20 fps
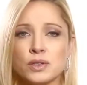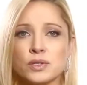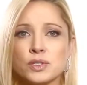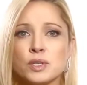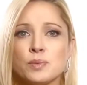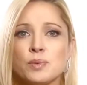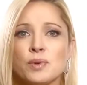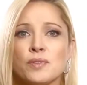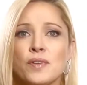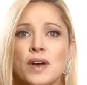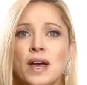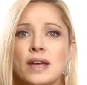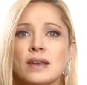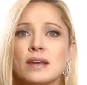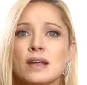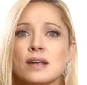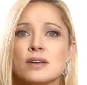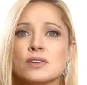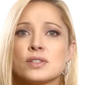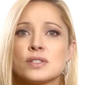To provide
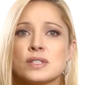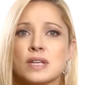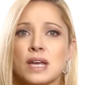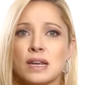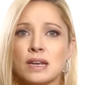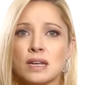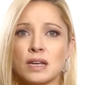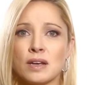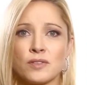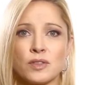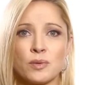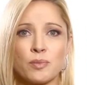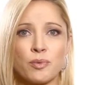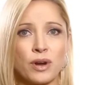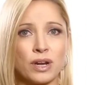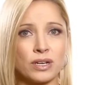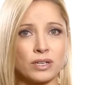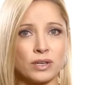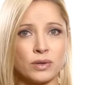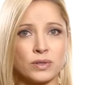an understanding of the
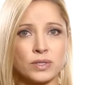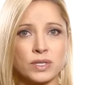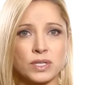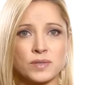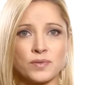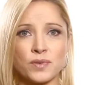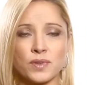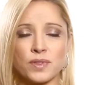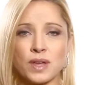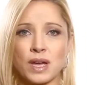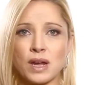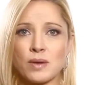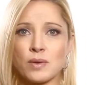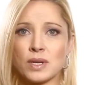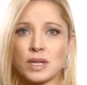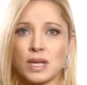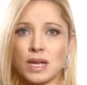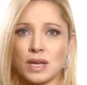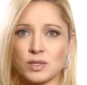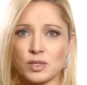prognosis for
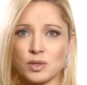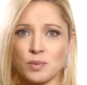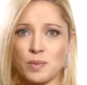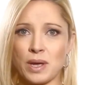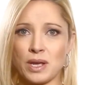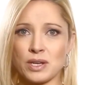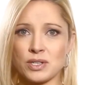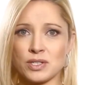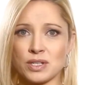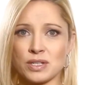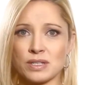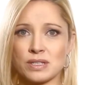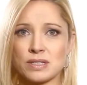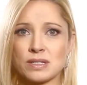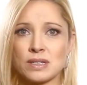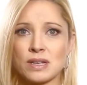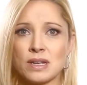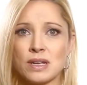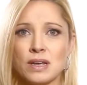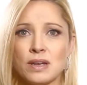thyroid cancer
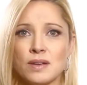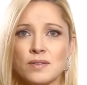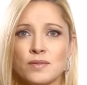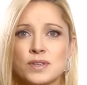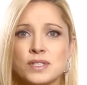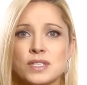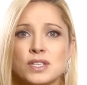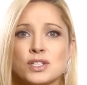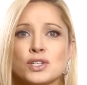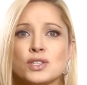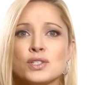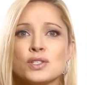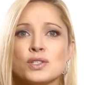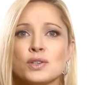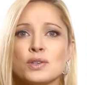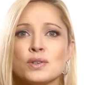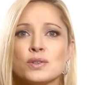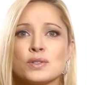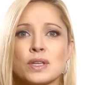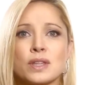patients, physicians
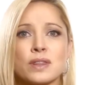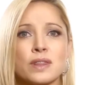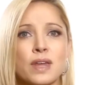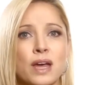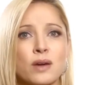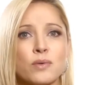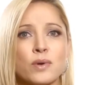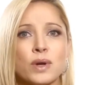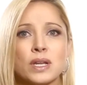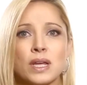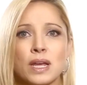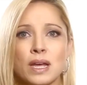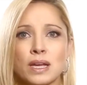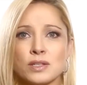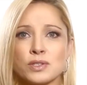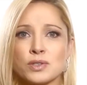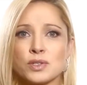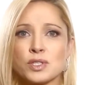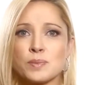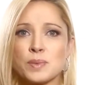use a thyroid
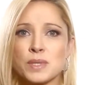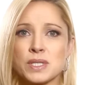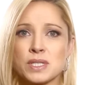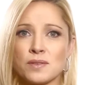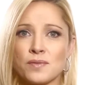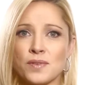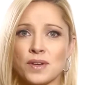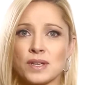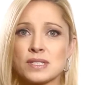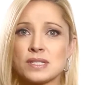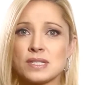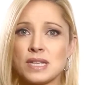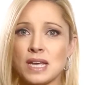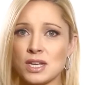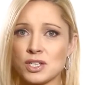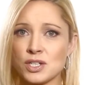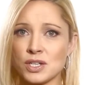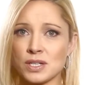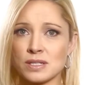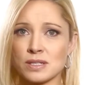cancer-specific
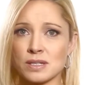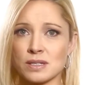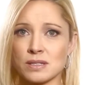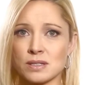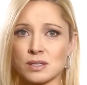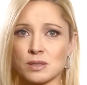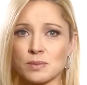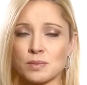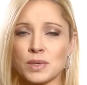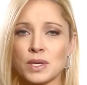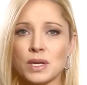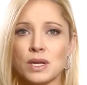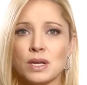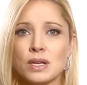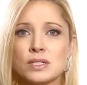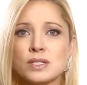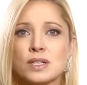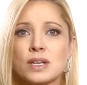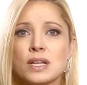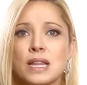staging system
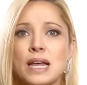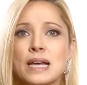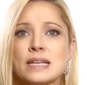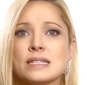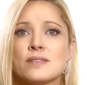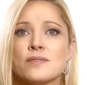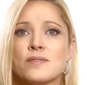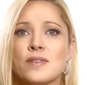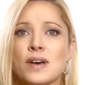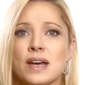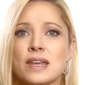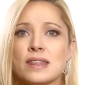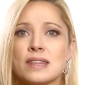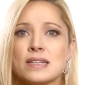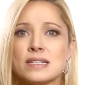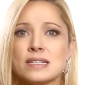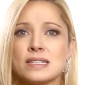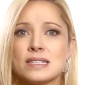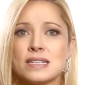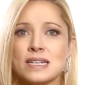to classify the
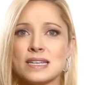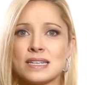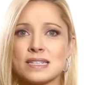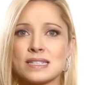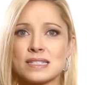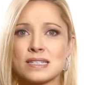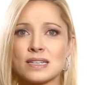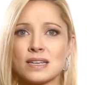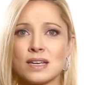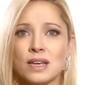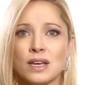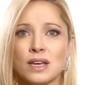disease.